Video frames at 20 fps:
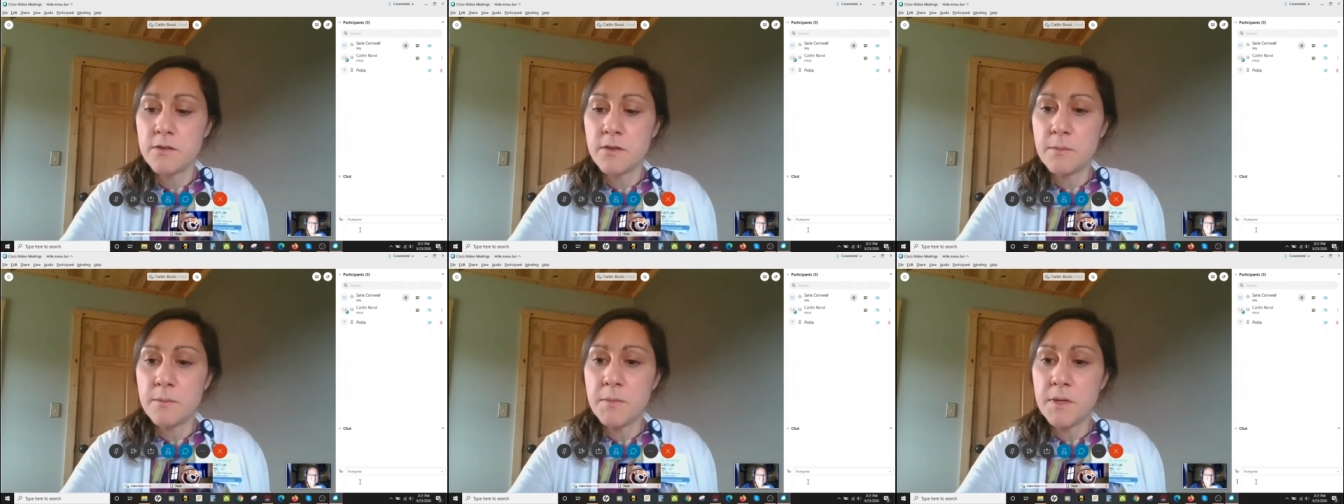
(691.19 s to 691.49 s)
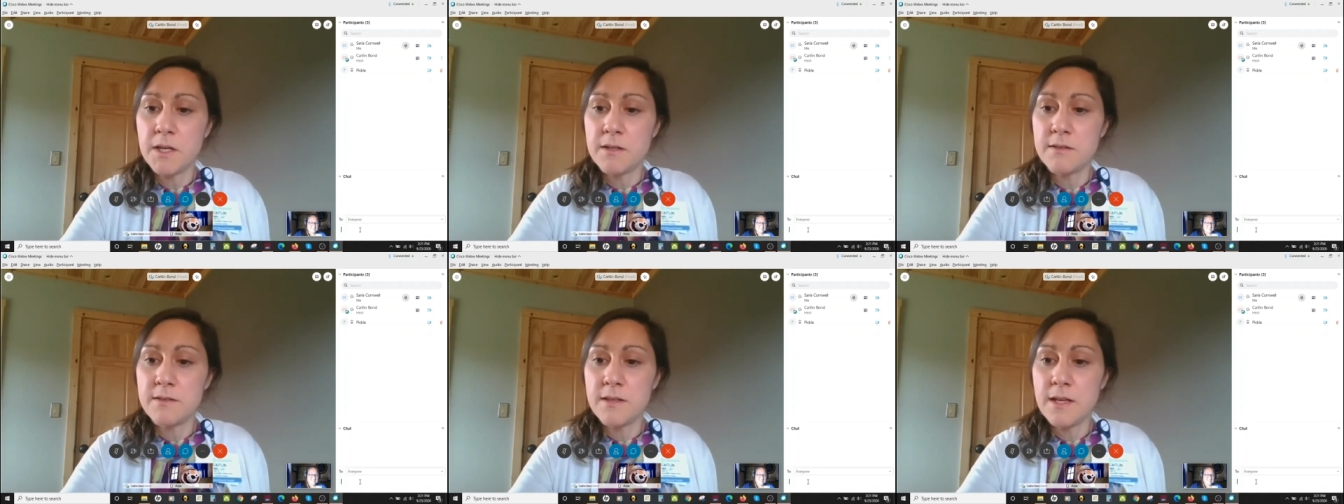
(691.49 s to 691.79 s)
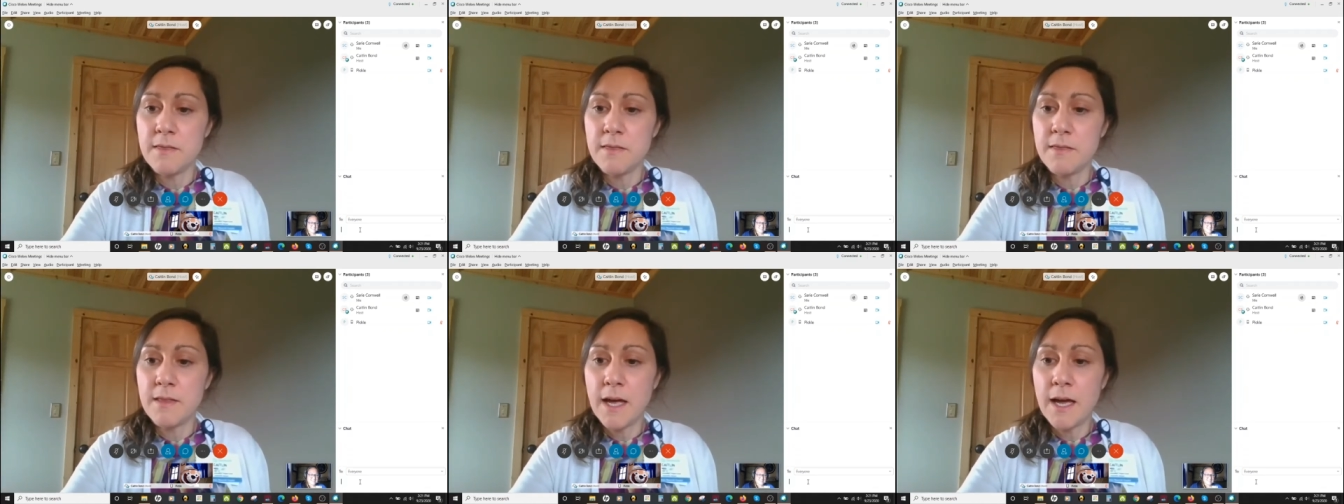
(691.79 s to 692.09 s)
So I'm going to
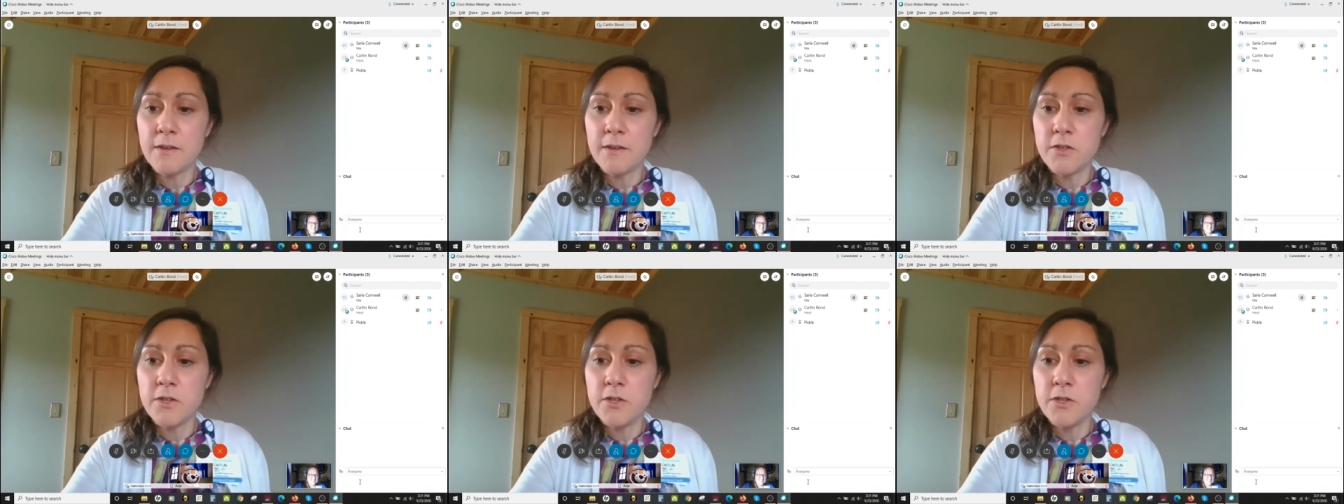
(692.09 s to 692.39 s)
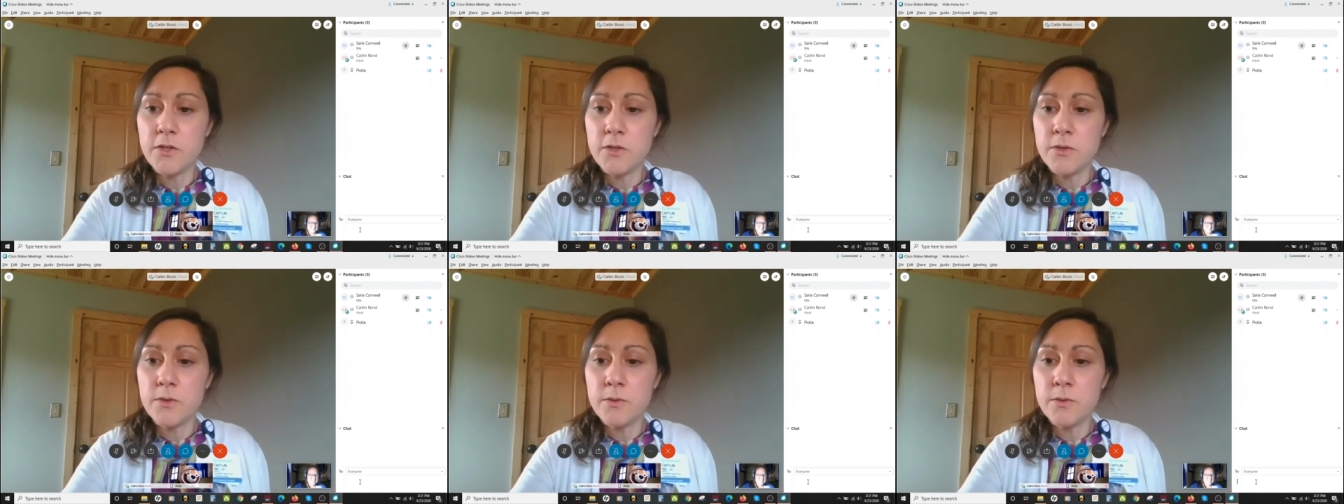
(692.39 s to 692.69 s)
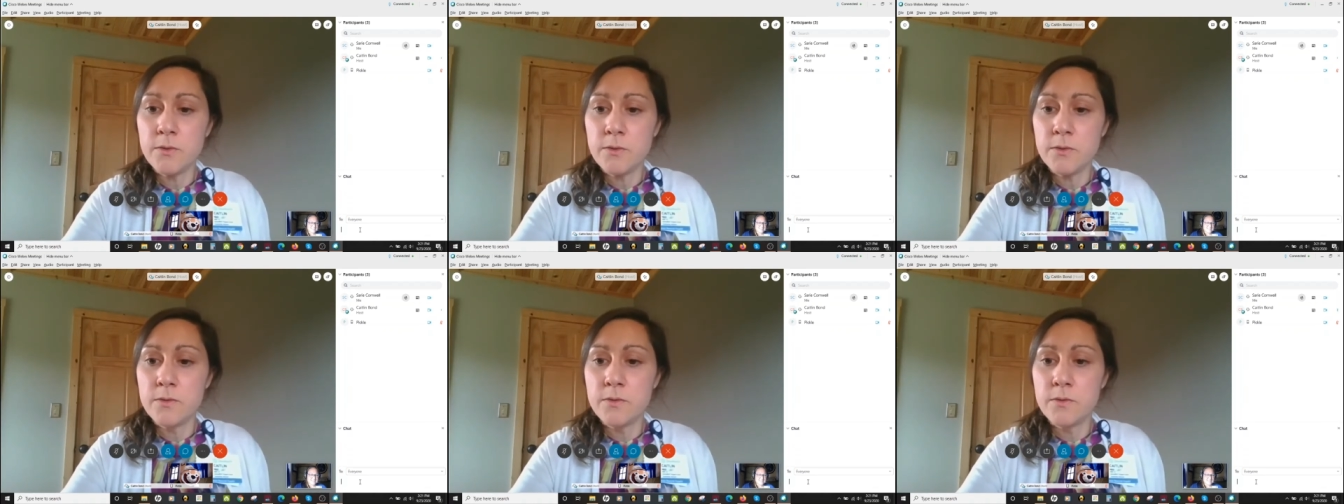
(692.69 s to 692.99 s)
send that to
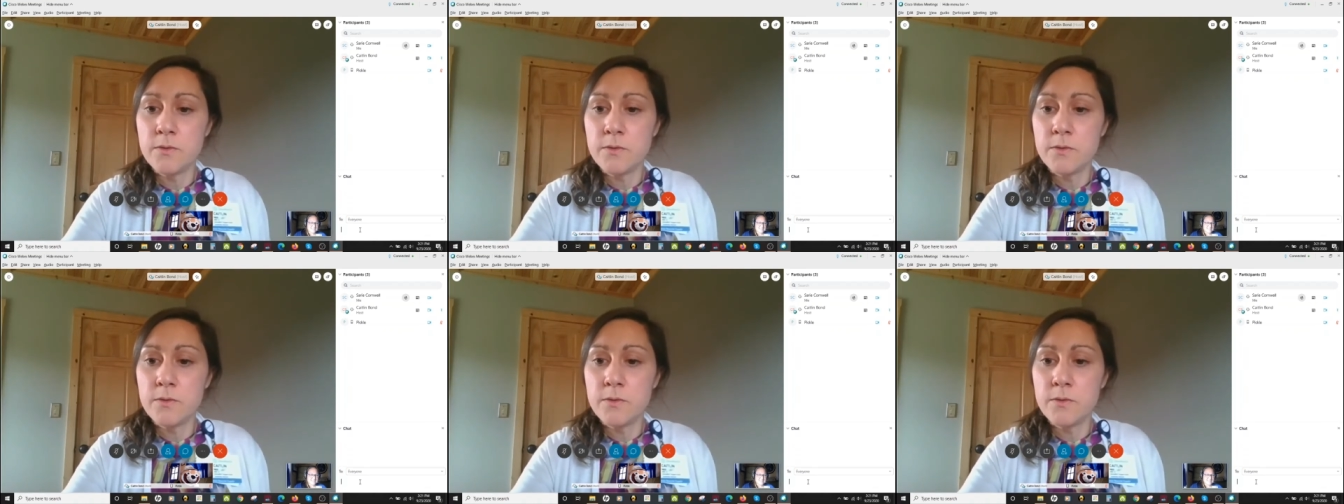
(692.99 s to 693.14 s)
you.